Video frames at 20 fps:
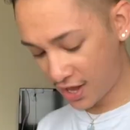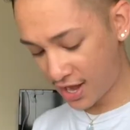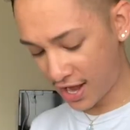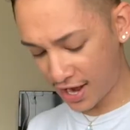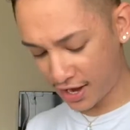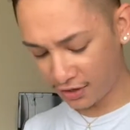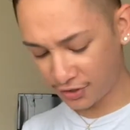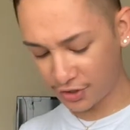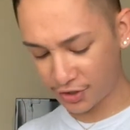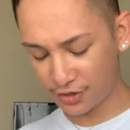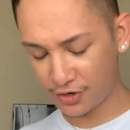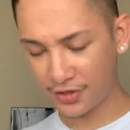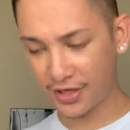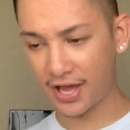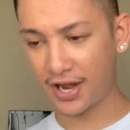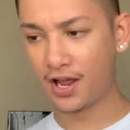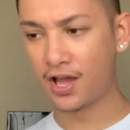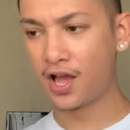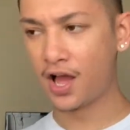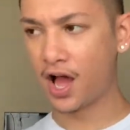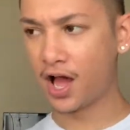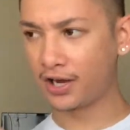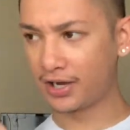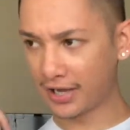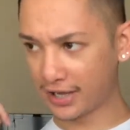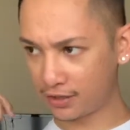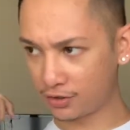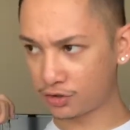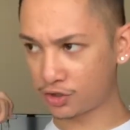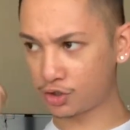And I also know that
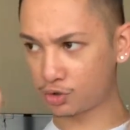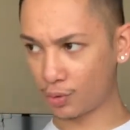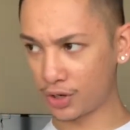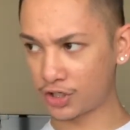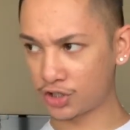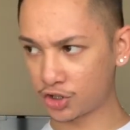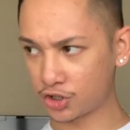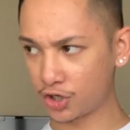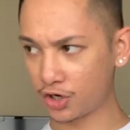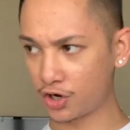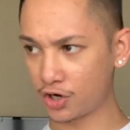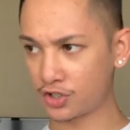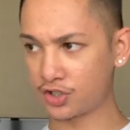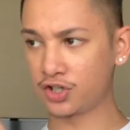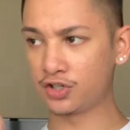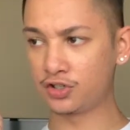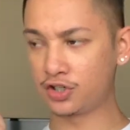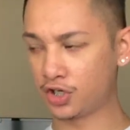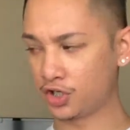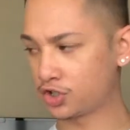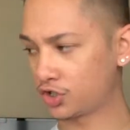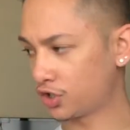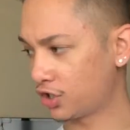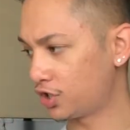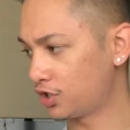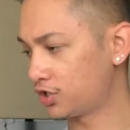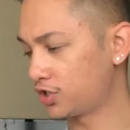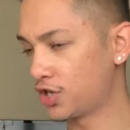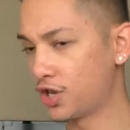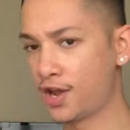like sweatshirts and
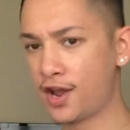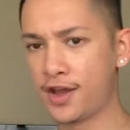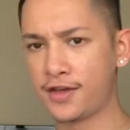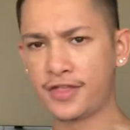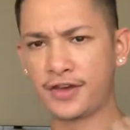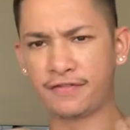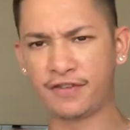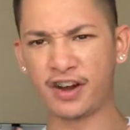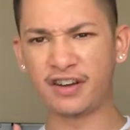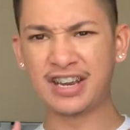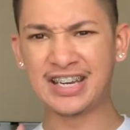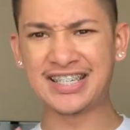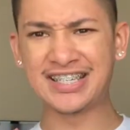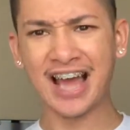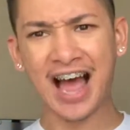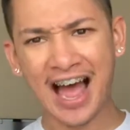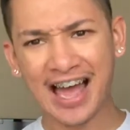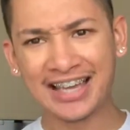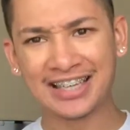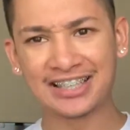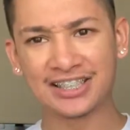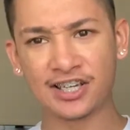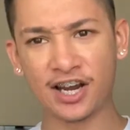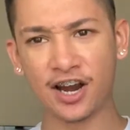t-shirts, they're very tight